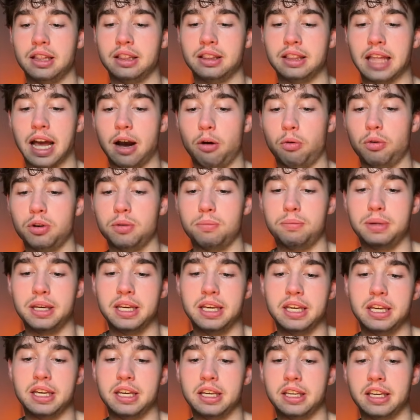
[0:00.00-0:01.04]
that would
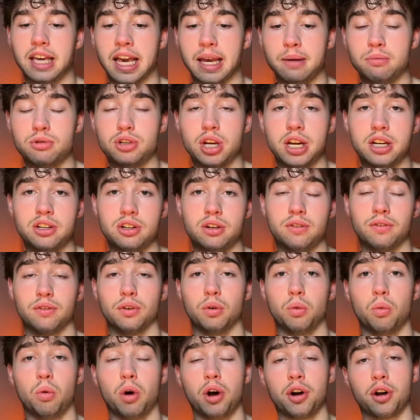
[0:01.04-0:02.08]
be game changing for
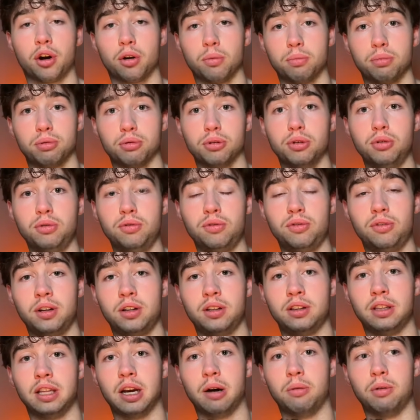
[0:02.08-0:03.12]
one, our proof.
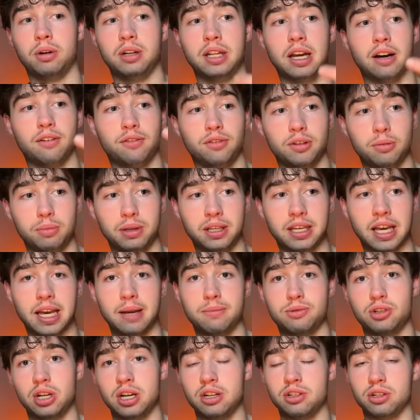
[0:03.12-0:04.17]
That would definitely be game
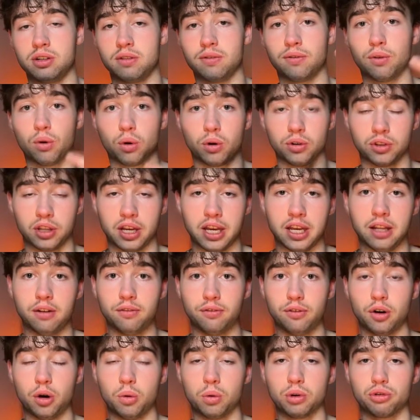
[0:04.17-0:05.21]
changing for the
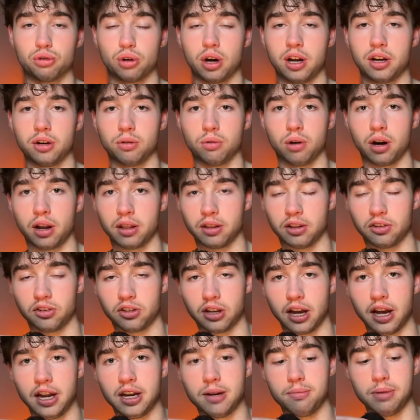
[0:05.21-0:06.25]
info we're trying to run on the
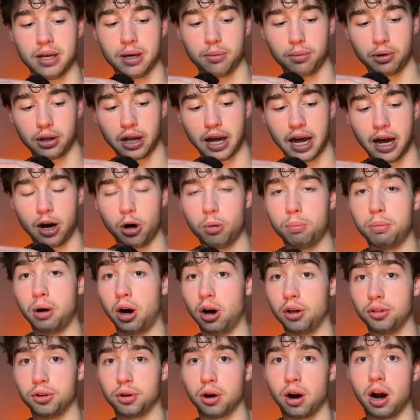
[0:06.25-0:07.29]
side to be able to help
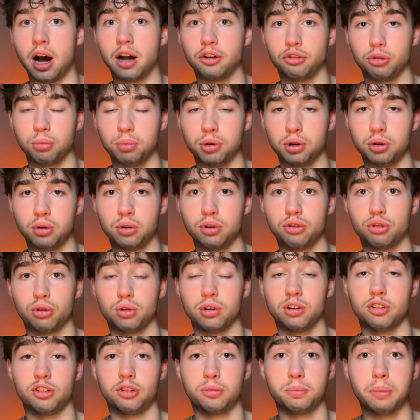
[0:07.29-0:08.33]
other entrepreneurs or
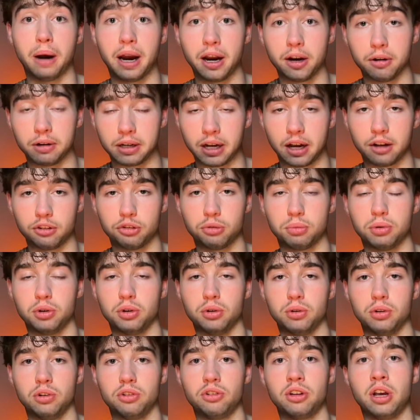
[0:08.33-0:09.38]
aspiring
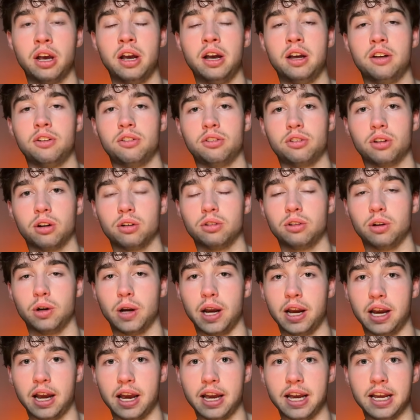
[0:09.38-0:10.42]
entrepreneurs start their
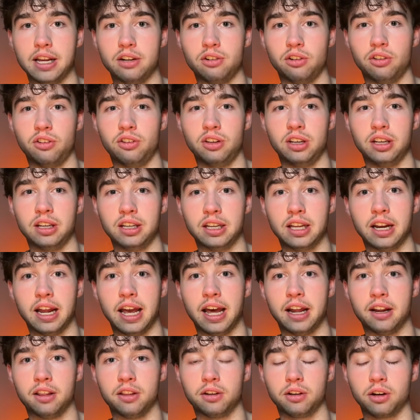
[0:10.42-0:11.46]
AI agency and get
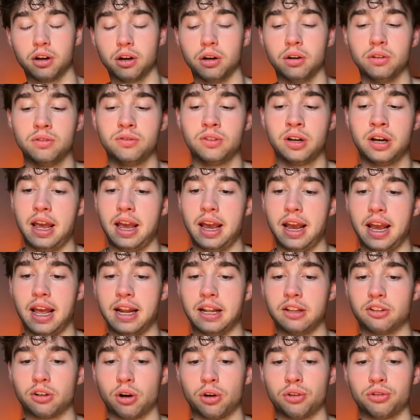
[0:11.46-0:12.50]
ahead of the curve. And
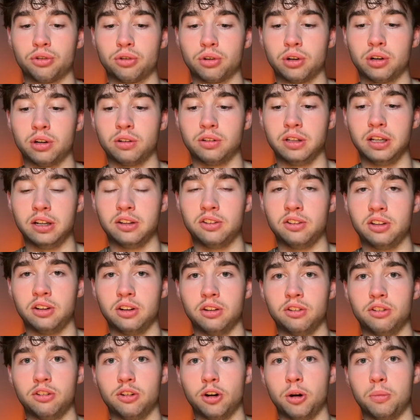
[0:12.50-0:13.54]
it's also going to lead us into
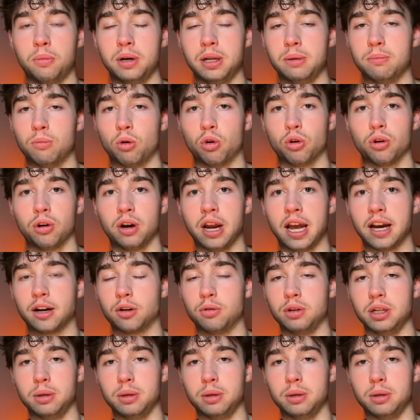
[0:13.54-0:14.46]
so many more equity